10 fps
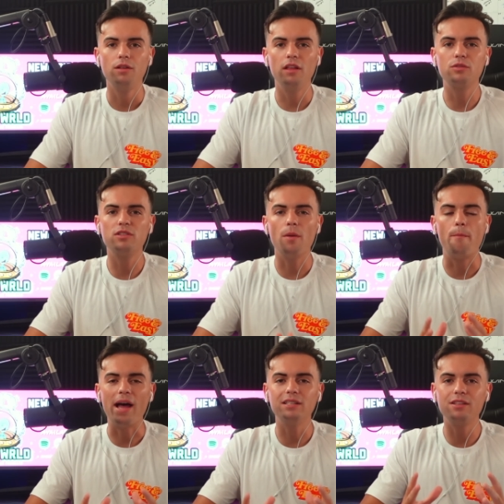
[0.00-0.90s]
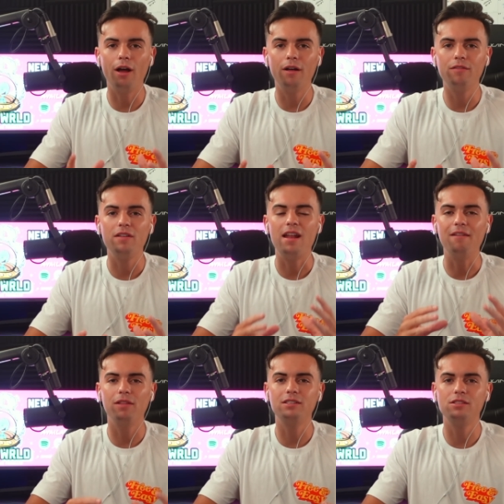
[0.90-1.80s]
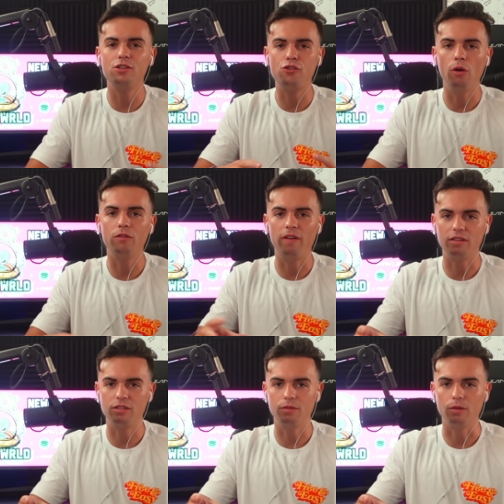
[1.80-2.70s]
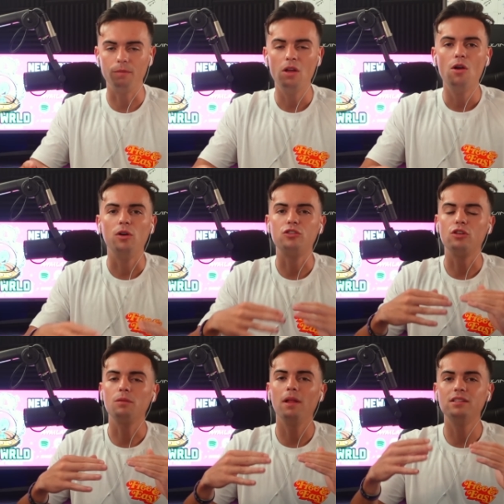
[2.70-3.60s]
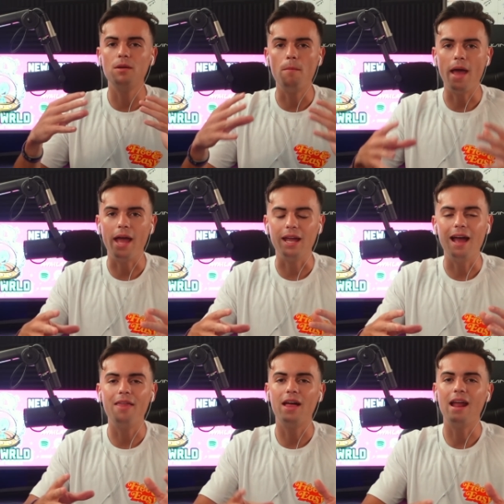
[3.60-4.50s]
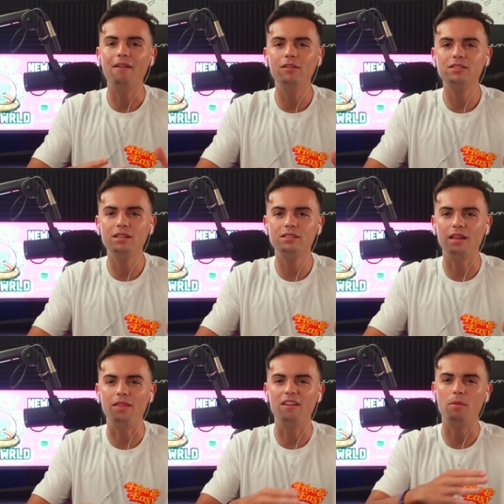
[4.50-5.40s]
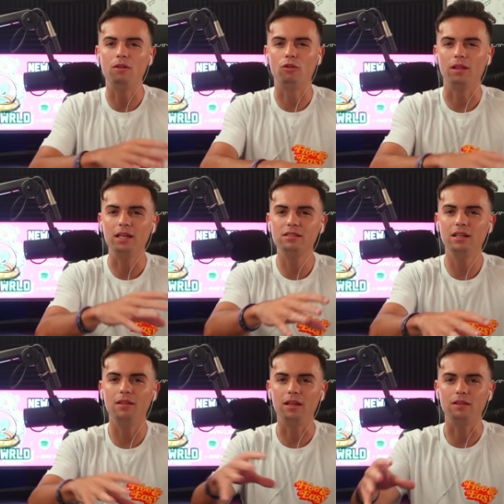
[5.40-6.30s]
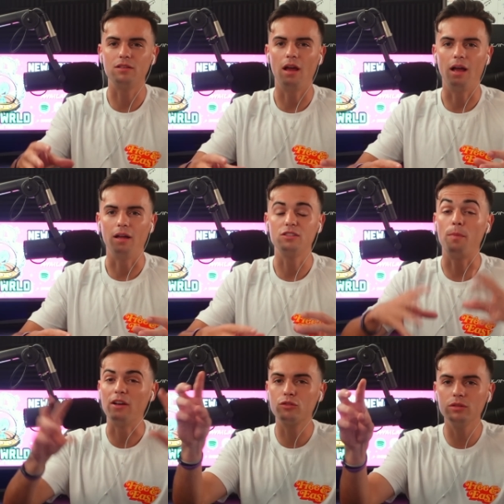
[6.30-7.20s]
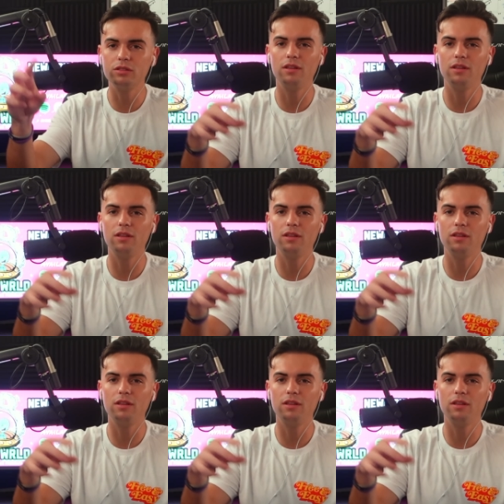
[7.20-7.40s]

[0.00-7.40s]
So this was a best of Netflix is a joke festival, which took place in May, and then ever since then they've been releasing these uh, specials.